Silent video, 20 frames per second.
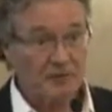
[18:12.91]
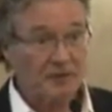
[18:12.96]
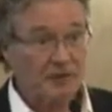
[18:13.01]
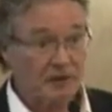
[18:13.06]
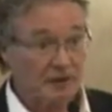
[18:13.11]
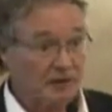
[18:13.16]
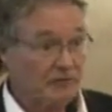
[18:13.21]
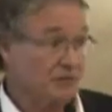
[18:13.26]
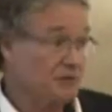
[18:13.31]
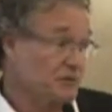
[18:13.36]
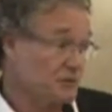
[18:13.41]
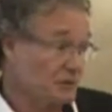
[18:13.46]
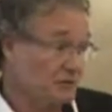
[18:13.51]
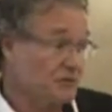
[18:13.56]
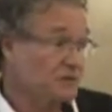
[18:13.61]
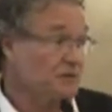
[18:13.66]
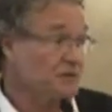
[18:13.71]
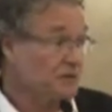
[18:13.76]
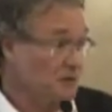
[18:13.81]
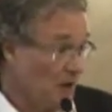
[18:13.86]
to deliver
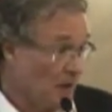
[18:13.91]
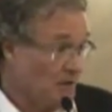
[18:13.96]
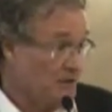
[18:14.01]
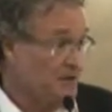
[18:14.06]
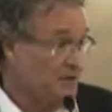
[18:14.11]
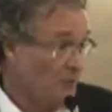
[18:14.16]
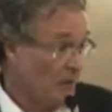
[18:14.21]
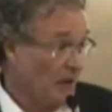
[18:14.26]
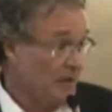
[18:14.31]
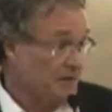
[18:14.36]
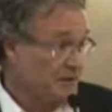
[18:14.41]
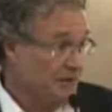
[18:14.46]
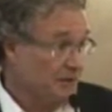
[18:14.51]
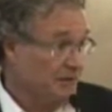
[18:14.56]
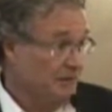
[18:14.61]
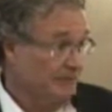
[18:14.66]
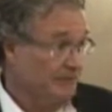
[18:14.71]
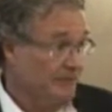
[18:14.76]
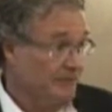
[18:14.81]
service, not surprising.